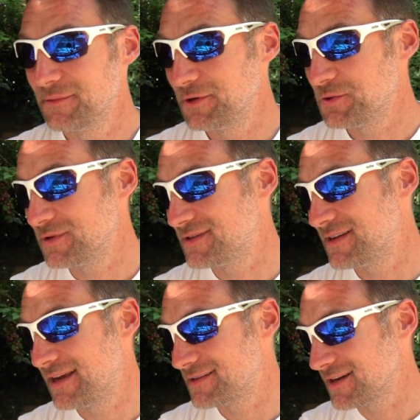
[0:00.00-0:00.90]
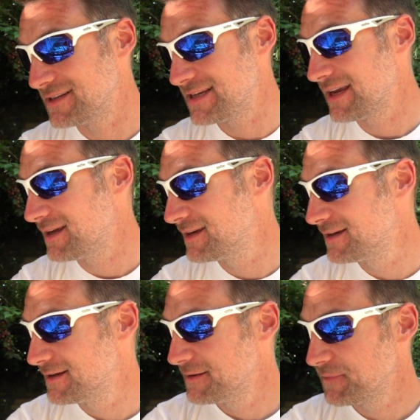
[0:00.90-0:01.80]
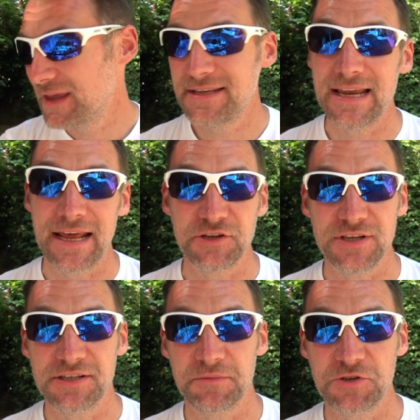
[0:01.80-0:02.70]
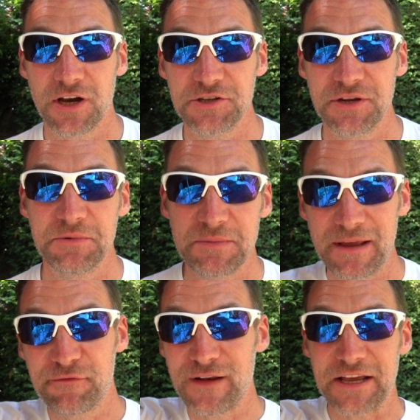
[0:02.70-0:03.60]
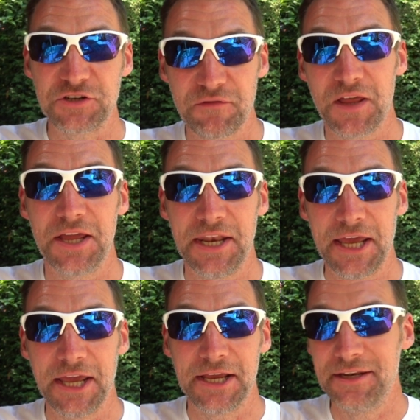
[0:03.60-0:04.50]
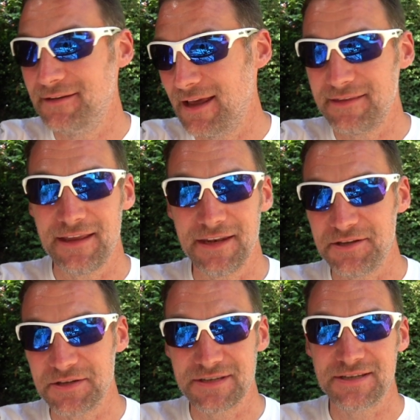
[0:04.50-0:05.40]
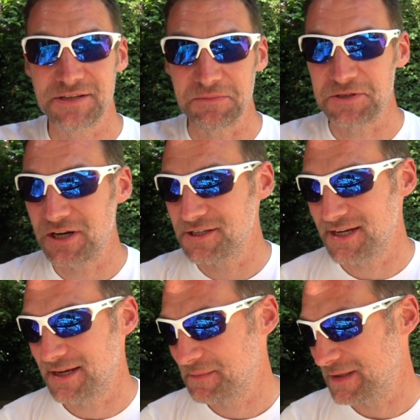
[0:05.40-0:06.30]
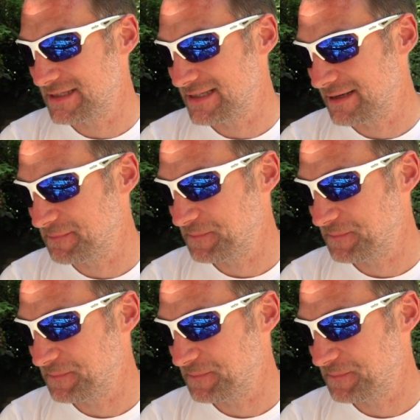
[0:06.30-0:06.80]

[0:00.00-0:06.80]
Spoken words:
which was exciting. It did actually stop charging. It was a big flash of lightning, and then it just stopped charging, but